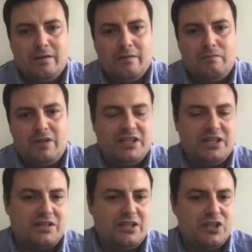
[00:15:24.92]
this
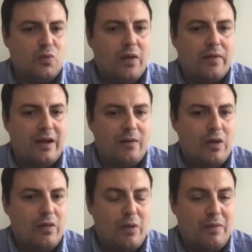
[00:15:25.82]
is one of
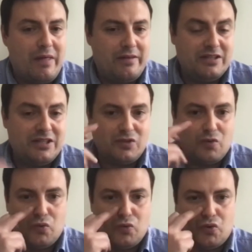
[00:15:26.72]
the things
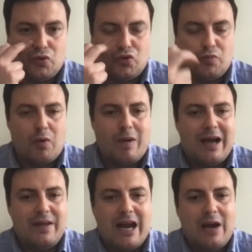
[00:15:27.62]
to
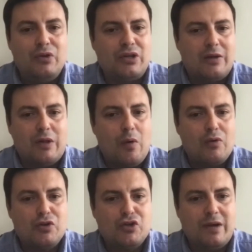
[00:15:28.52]
provide a hybrid cloud
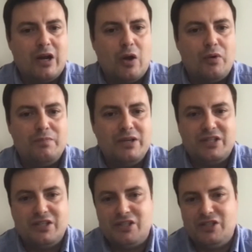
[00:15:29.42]
adoption by allowing
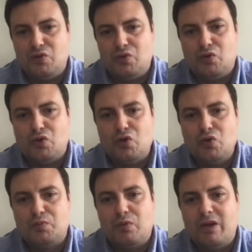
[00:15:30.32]
businesses to
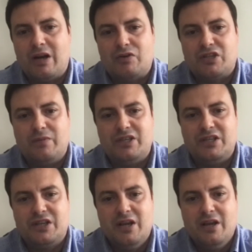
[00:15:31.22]
use public cloud
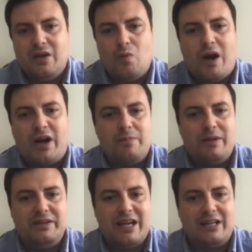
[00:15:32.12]
services while
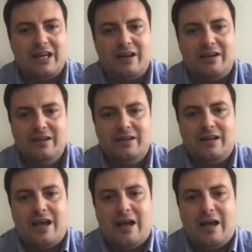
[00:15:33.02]
keeping data
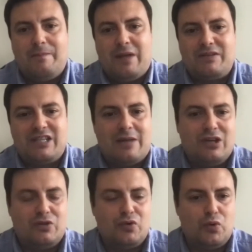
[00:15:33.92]
that's
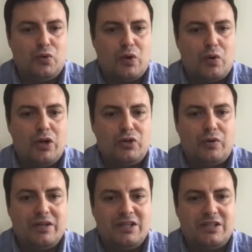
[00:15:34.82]
subject to
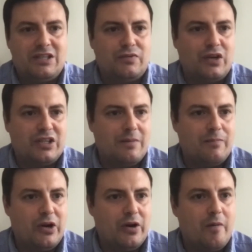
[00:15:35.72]
regulatory systems, for
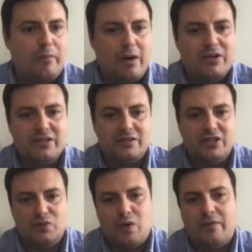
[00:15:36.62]
example, in an on-premise.
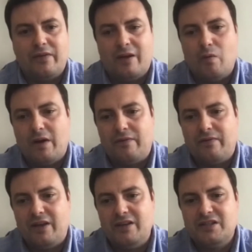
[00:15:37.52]
This is one of
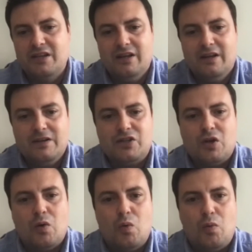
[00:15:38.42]
the things.
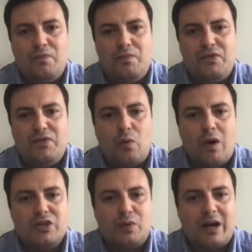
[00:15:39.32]
So the other one
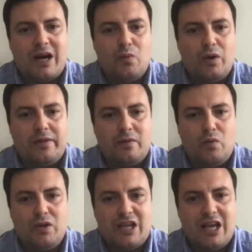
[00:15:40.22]
is regarding
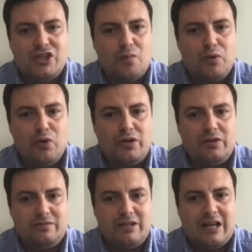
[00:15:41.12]
with edge computing
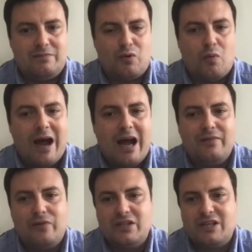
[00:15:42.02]
that
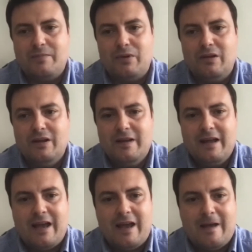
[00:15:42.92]
provide, for example,
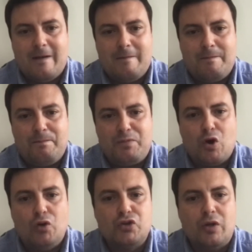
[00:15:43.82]

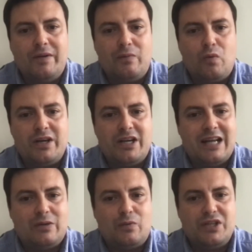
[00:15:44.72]
control of where the
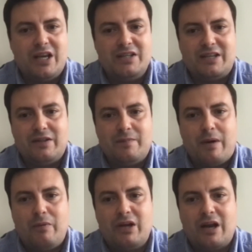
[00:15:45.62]
data resides and the
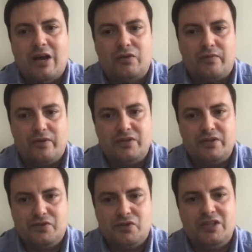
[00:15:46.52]
public cloud
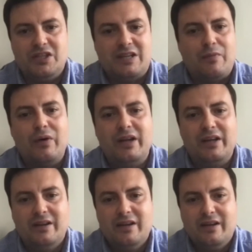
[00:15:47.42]
offers. So this is a
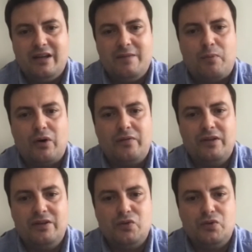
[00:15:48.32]
very important
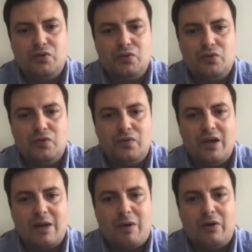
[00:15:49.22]
thing to
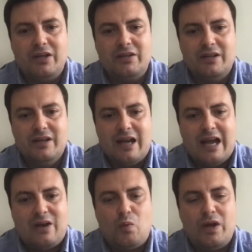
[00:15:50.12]
think about it,
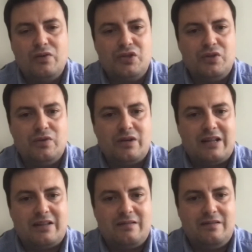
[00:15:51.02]
and we consider
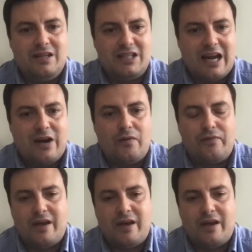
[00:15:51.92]
that this kind of